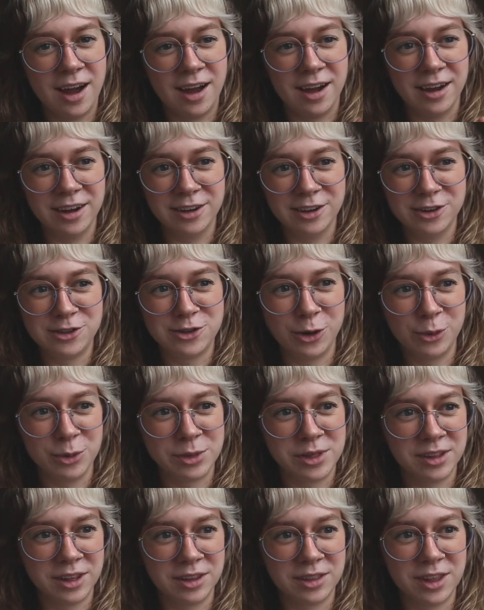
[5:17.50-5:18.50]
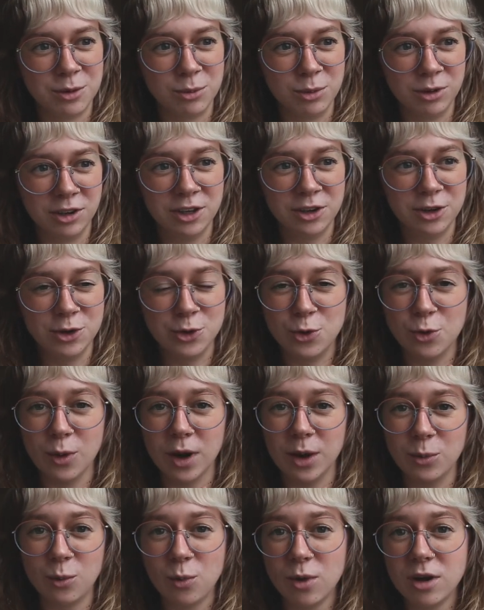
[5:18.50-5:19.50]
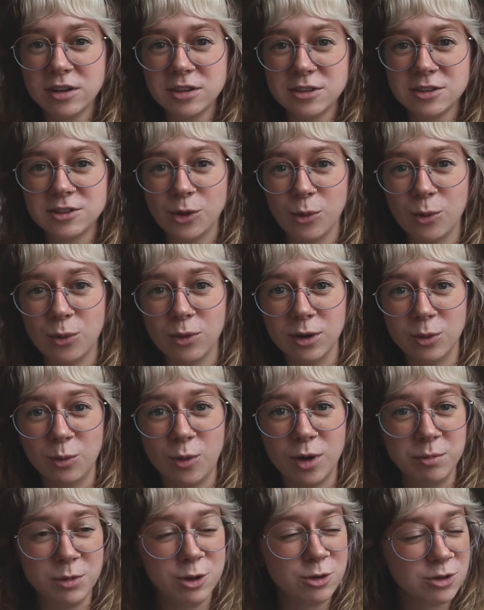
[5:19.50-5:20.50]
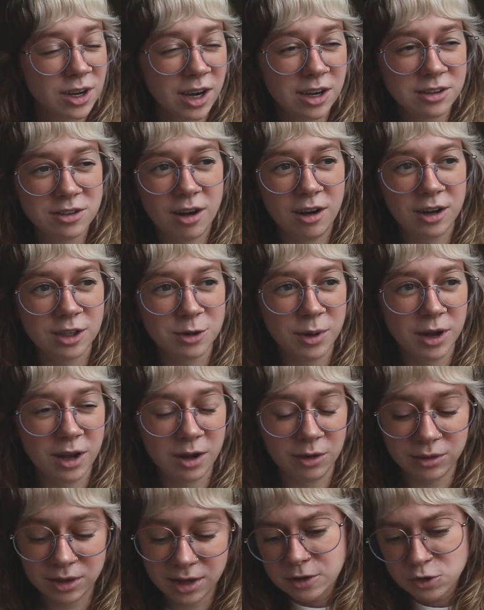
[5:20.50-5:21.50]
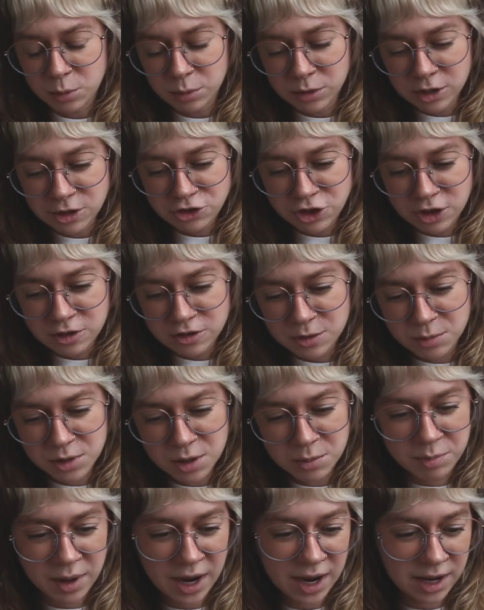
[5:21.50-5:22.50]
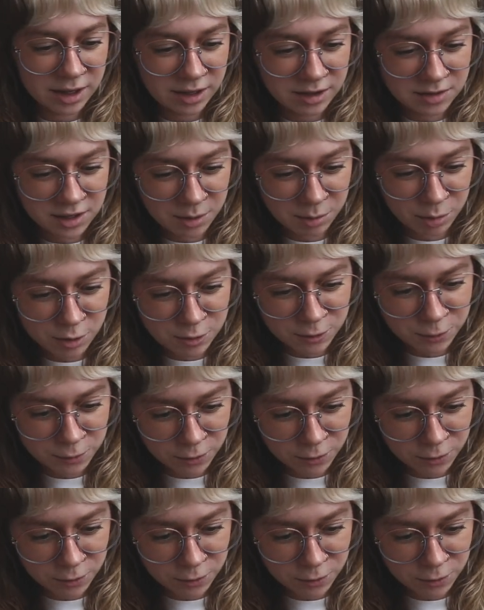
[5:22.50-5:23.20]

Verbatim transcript: I don't think that they really knew who I was or what music I talked about. So I'm gonna share some of the bad examples